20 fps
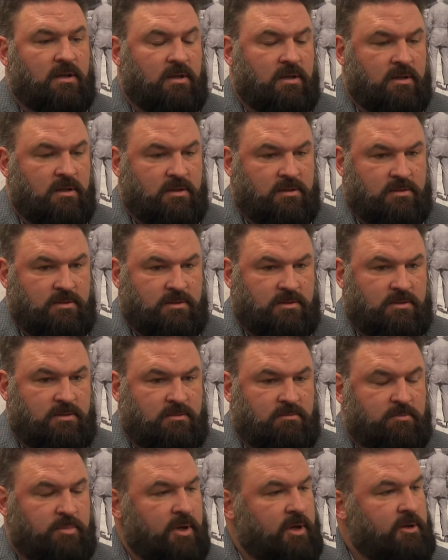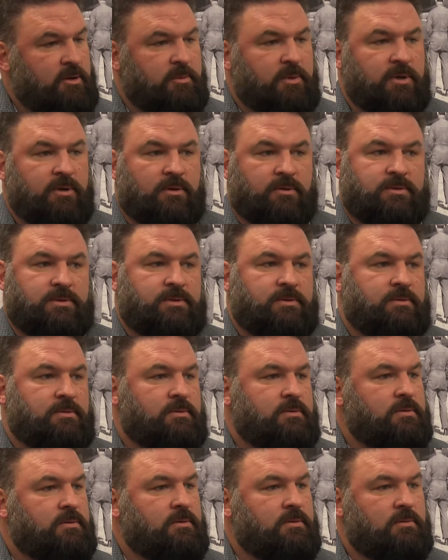is pay your bills.
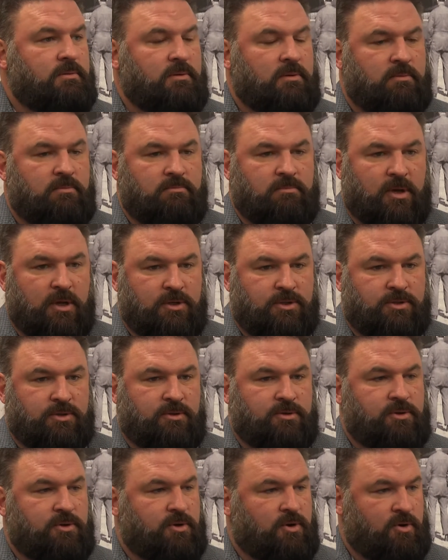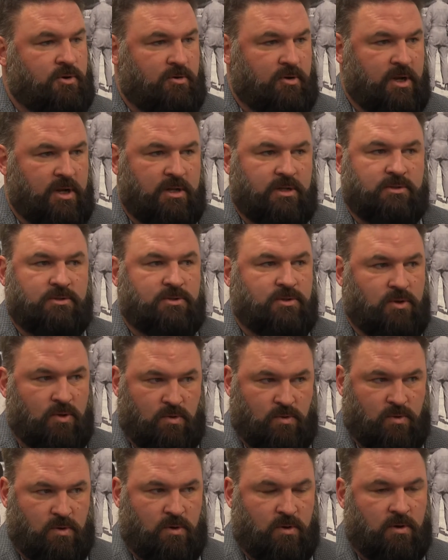Make sure your credit
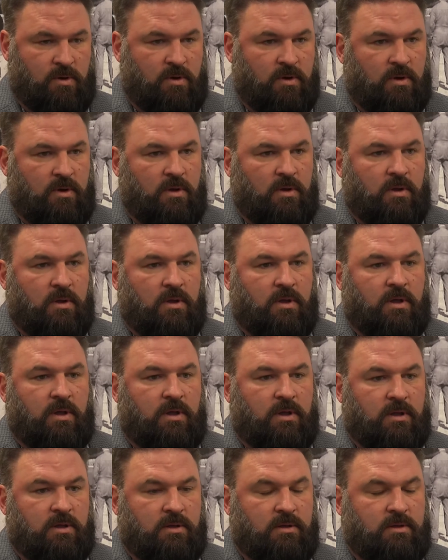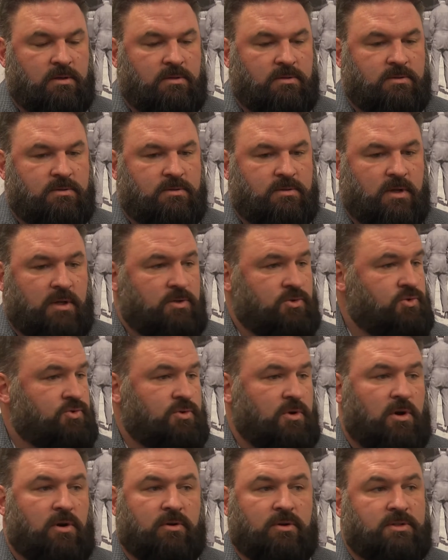score is as
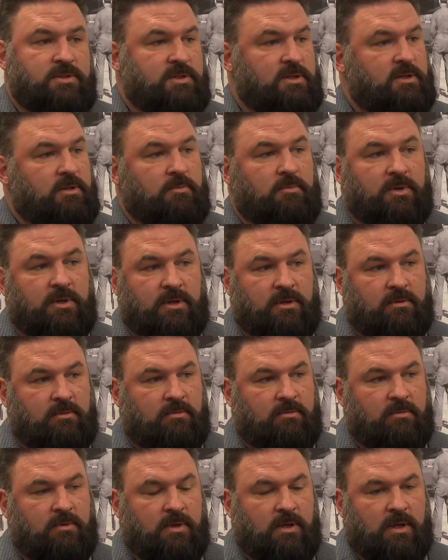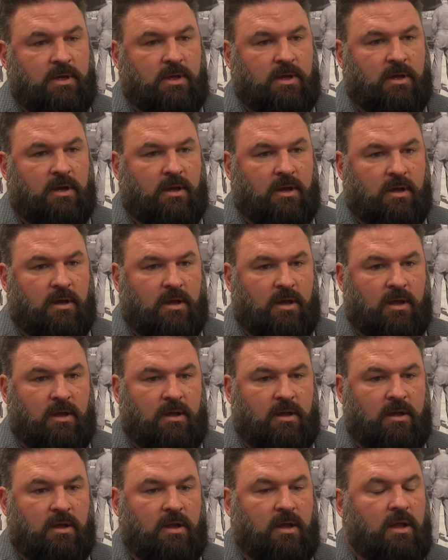strong as it can be,
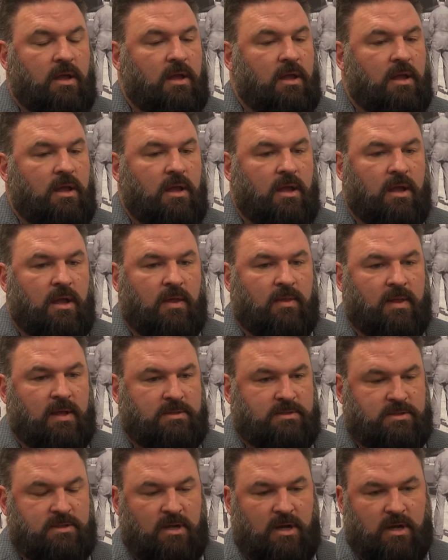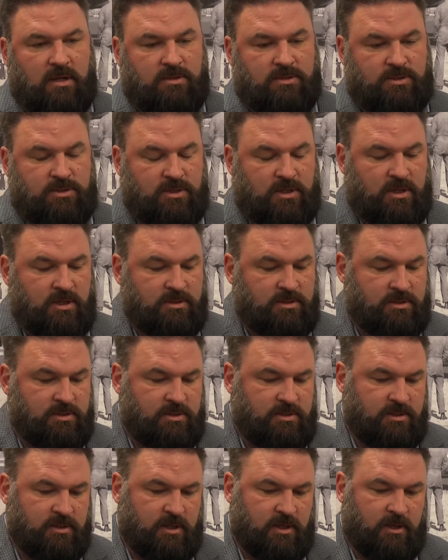and that's not
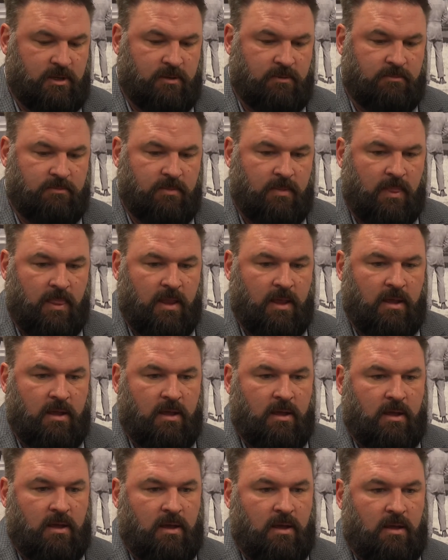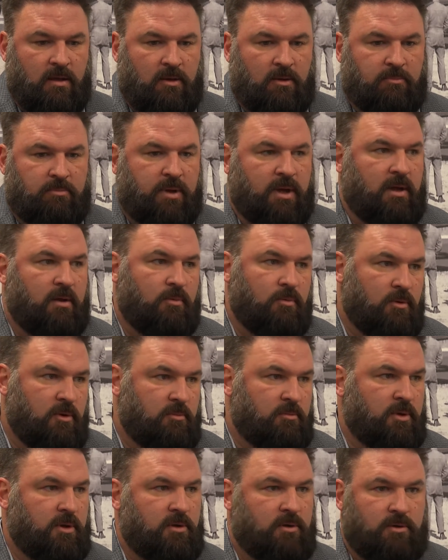just paying
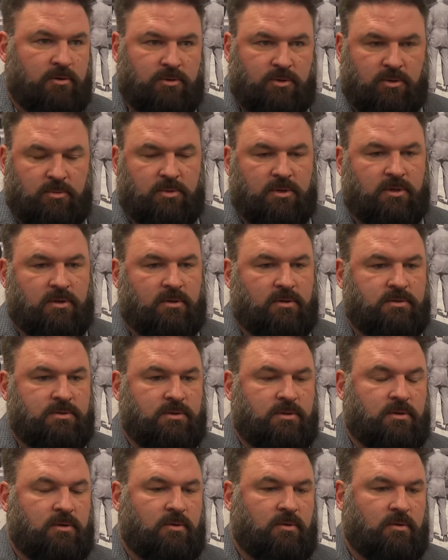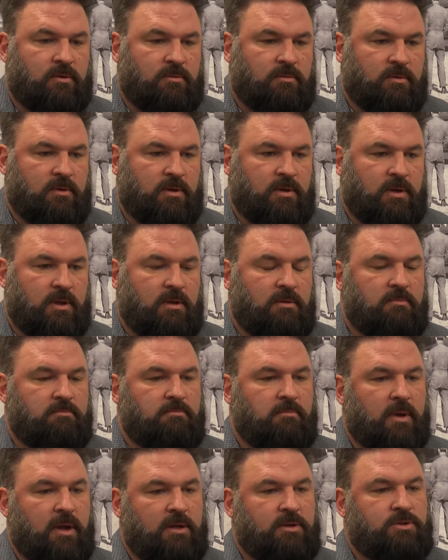one bill or two bills, or
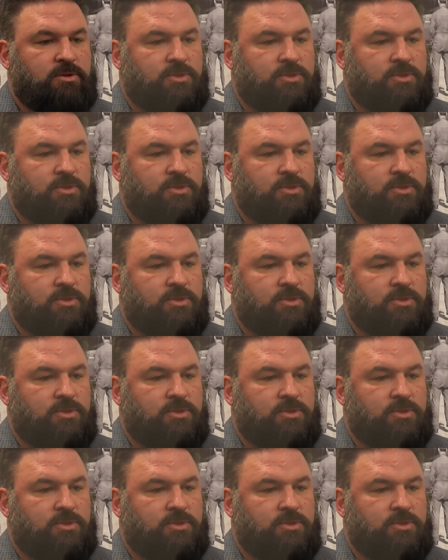make